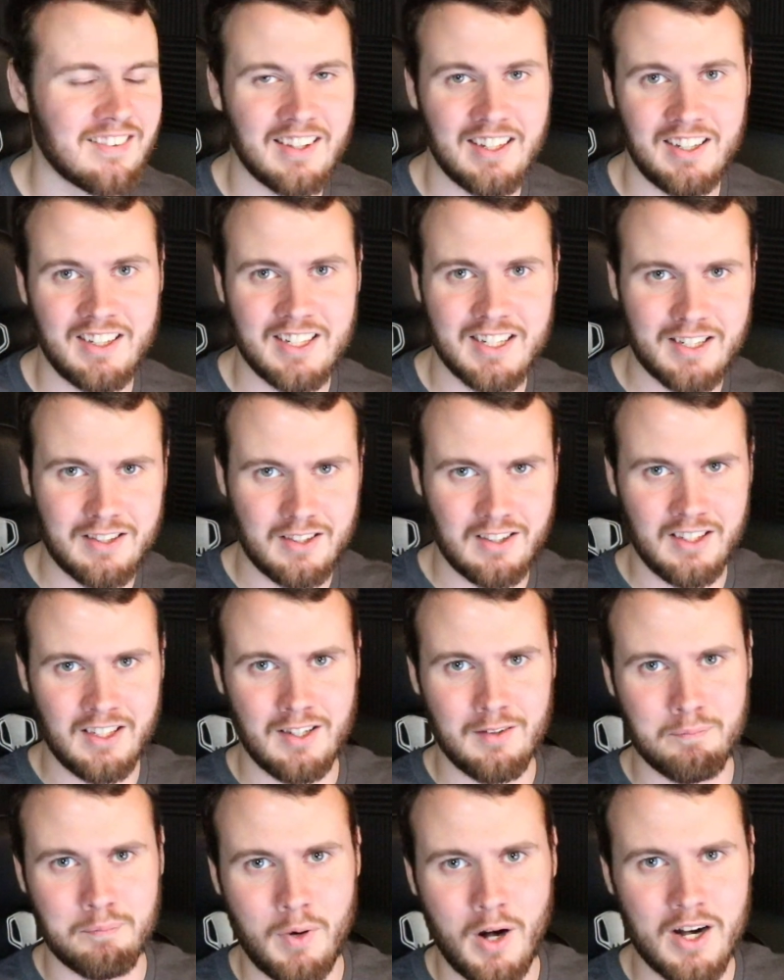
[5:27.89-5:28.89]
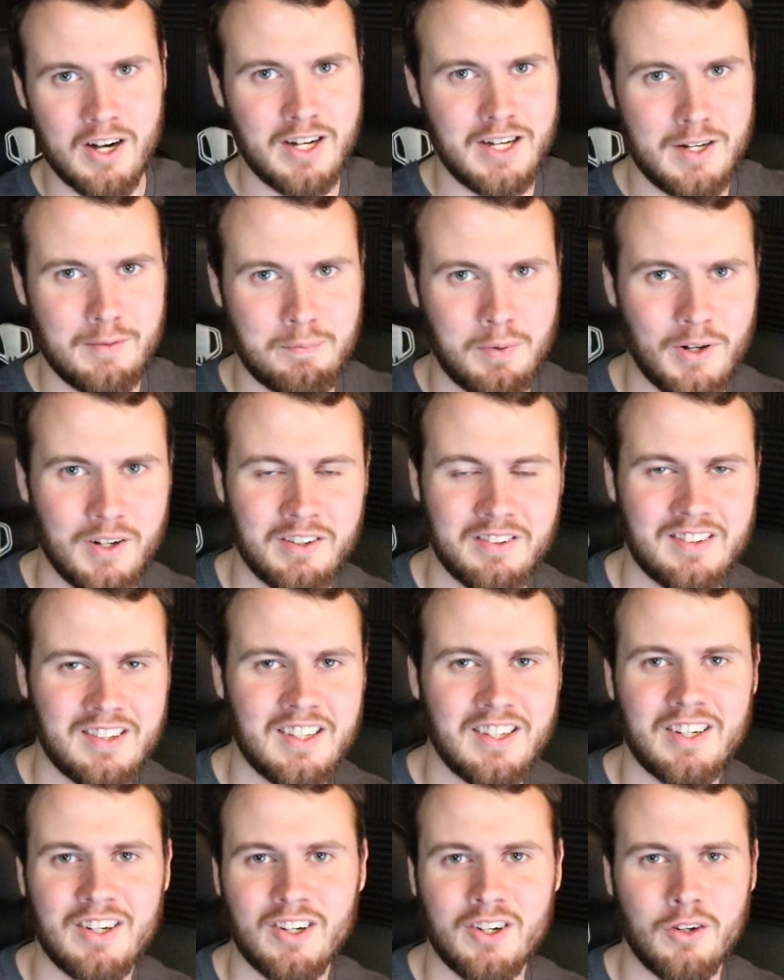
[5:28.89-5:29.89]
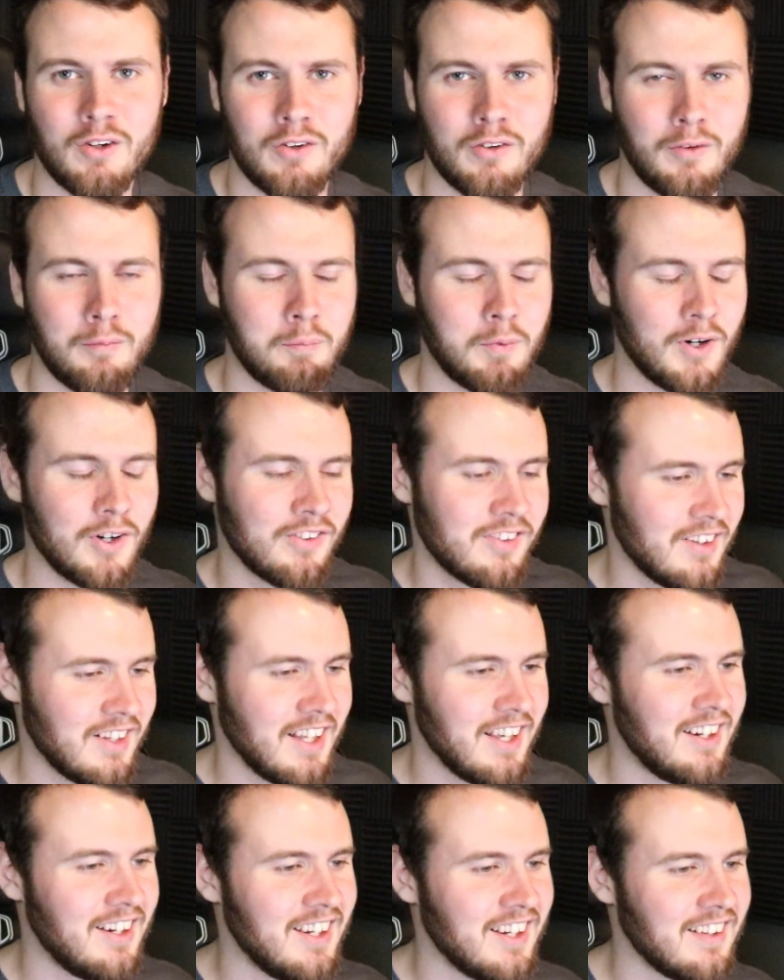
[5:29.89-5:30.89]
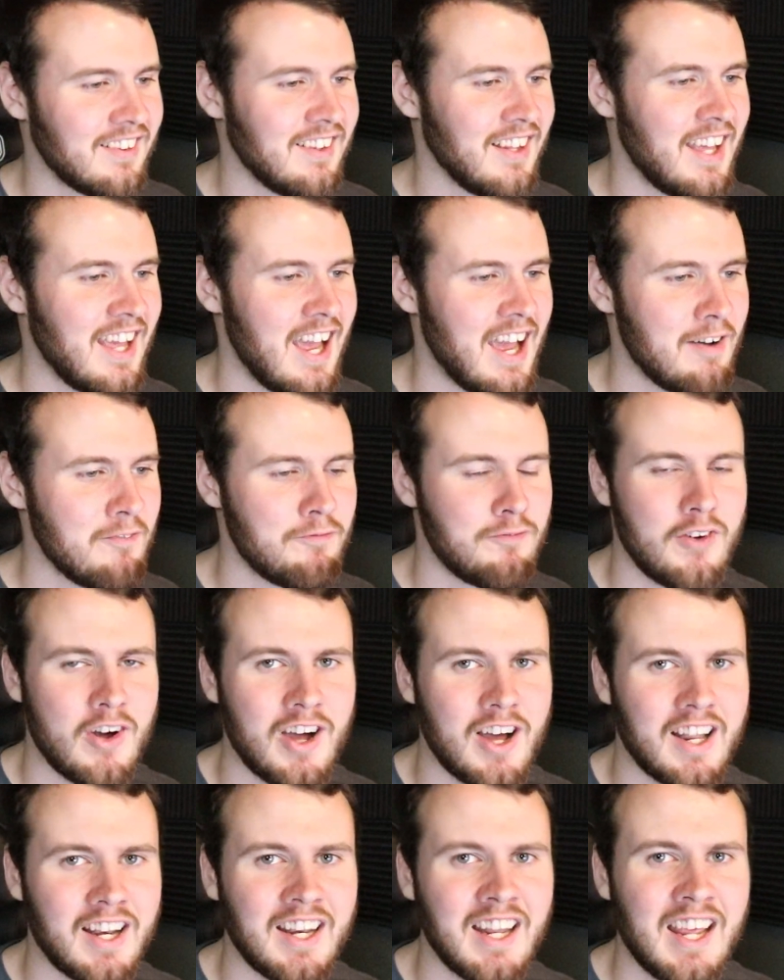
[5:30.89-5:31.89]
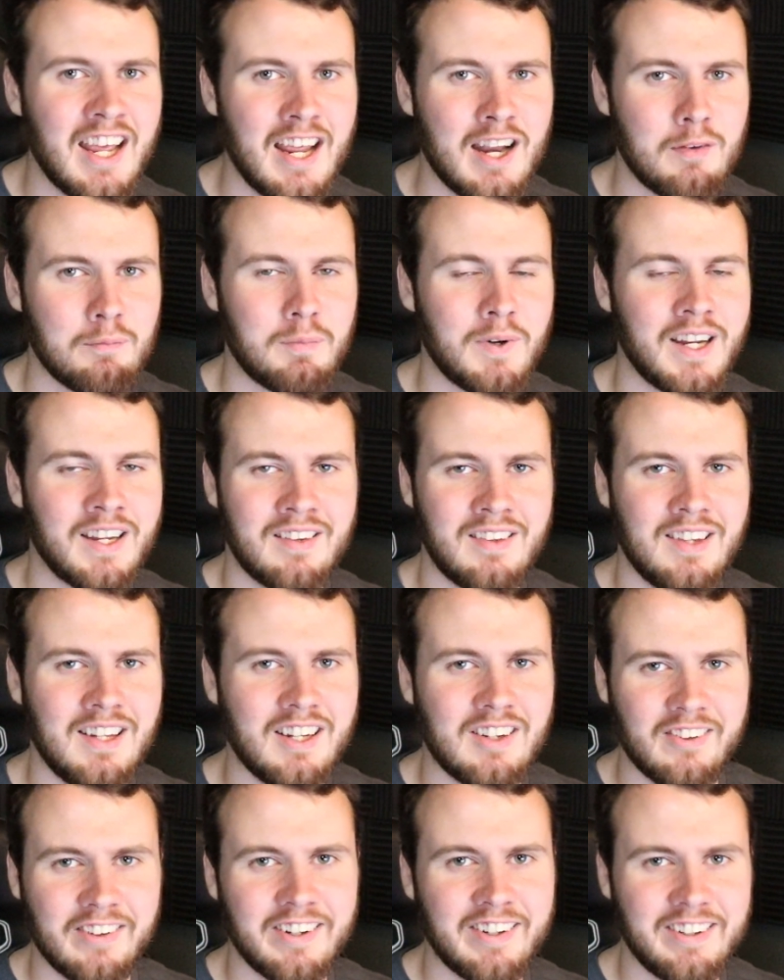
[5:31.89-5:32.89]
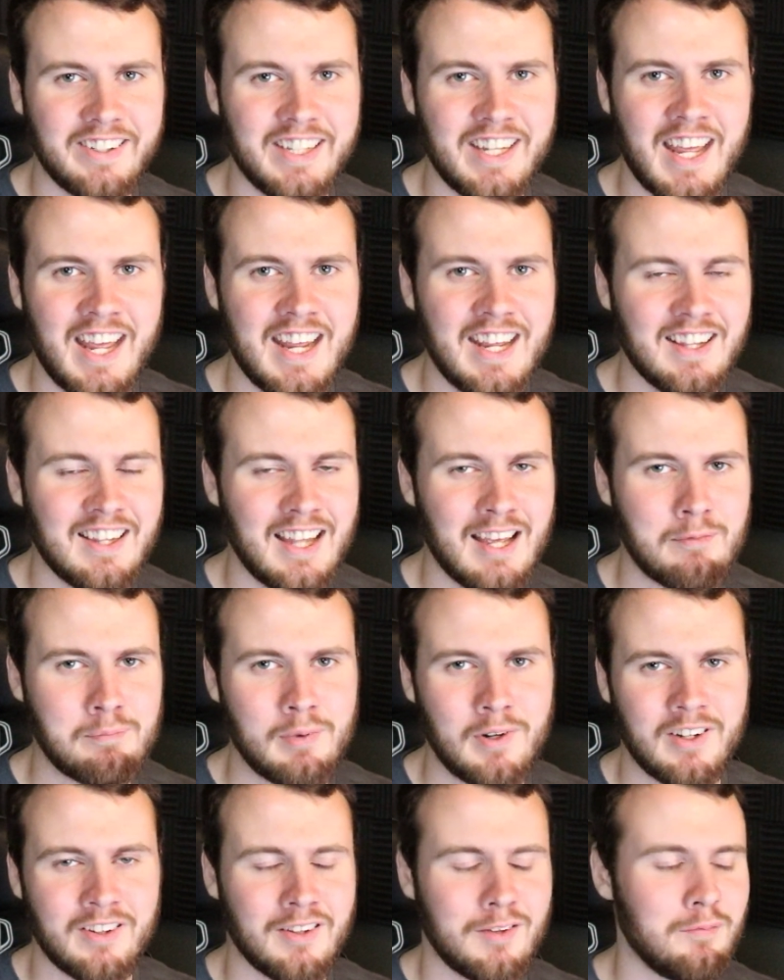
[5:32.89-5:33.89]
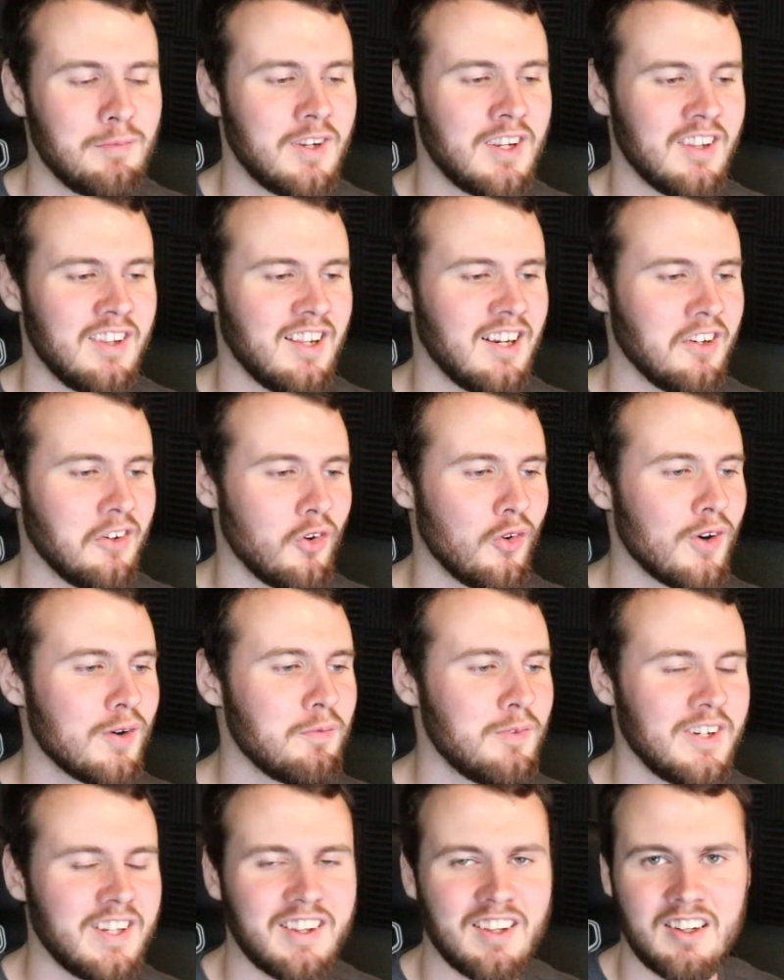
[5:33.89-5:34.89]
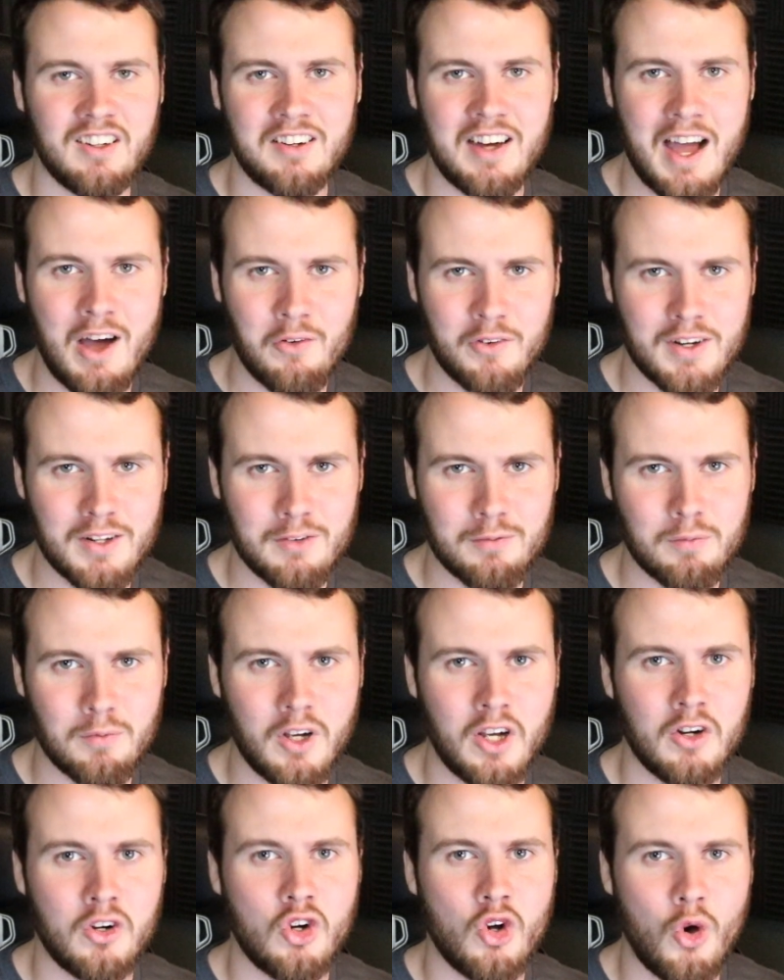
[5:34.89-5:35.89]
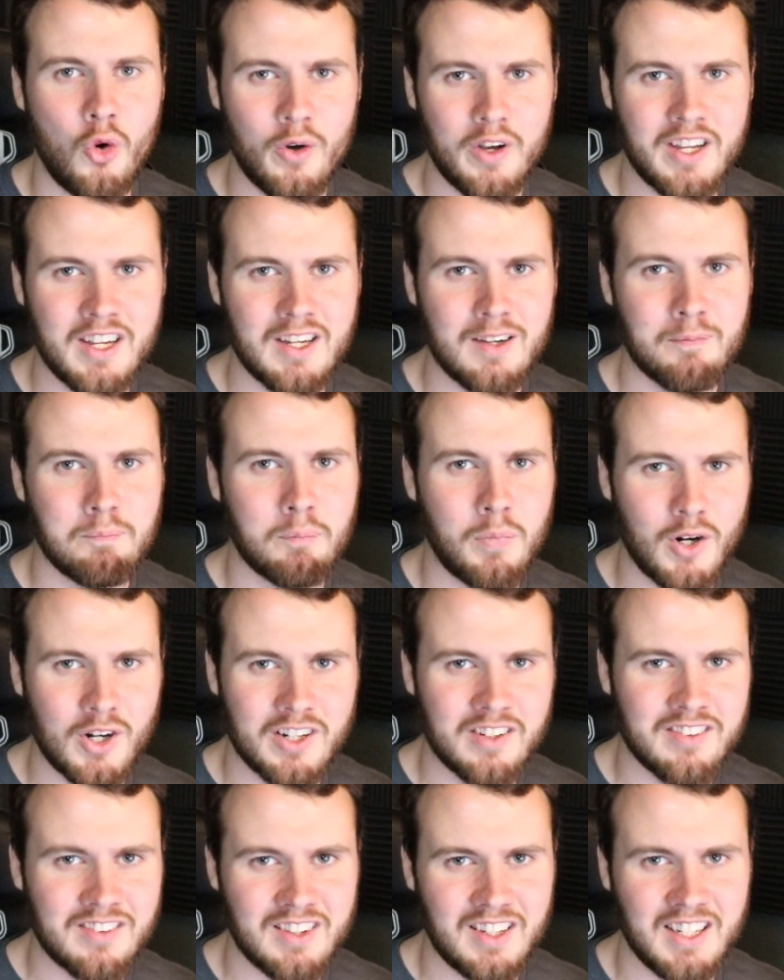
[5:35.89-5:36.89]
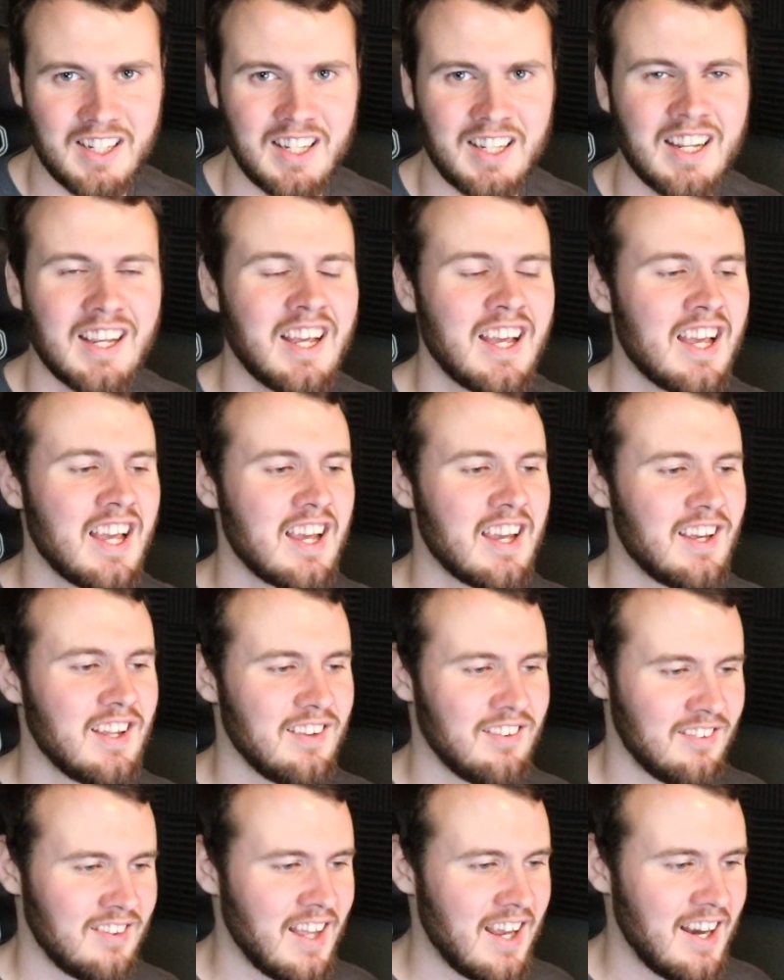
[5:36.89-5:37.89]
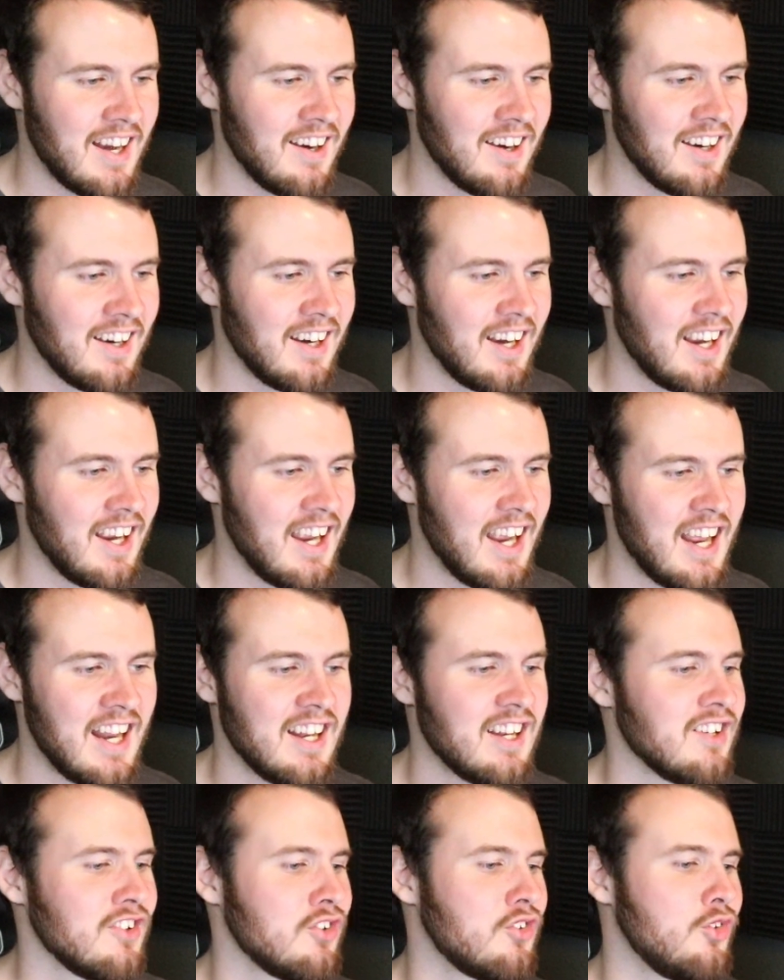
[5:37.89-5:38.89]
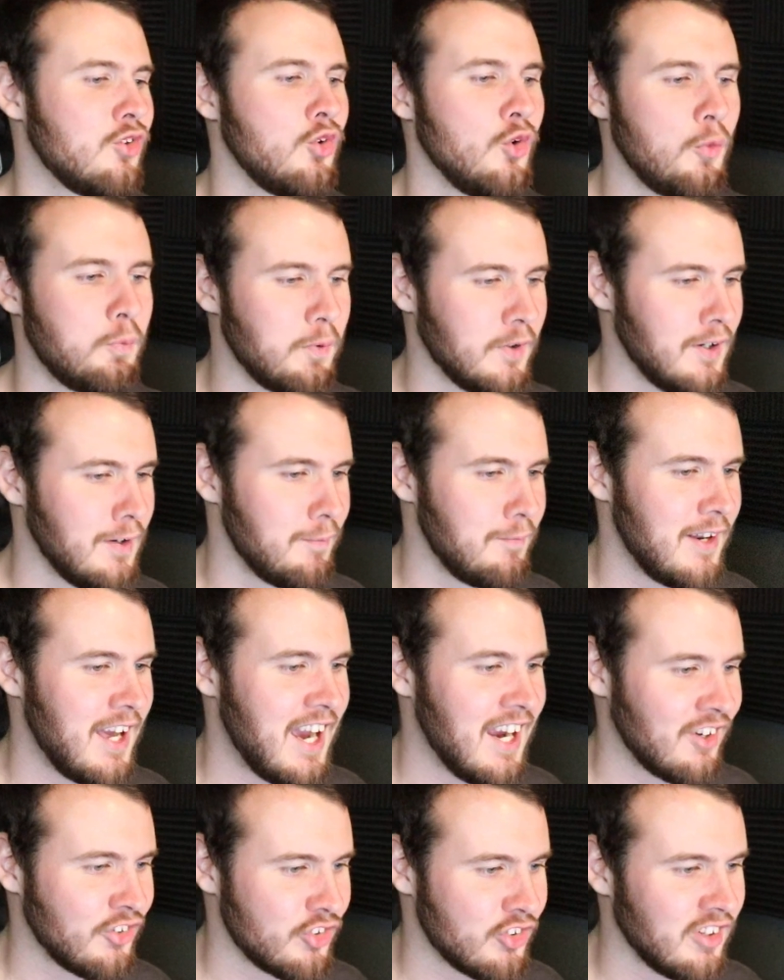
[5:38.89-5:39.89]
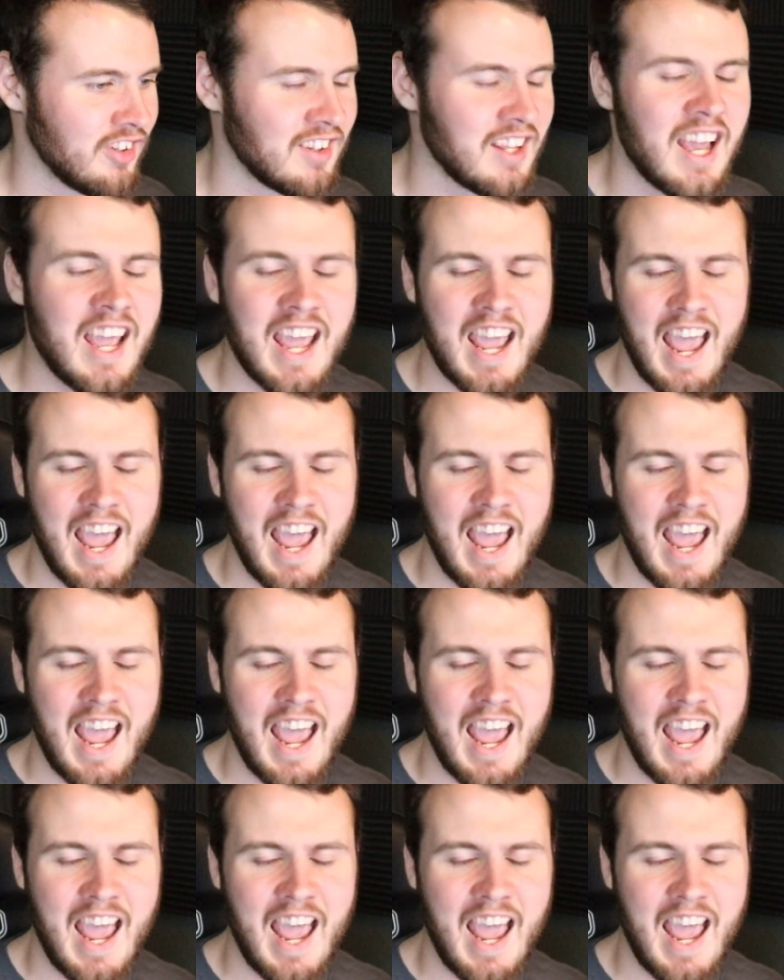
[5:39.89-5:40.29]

They like the party person or the person that likes to have fun, but I secretly hate that person because they're normally the loudest, annoying person there, and they're super obnoxious.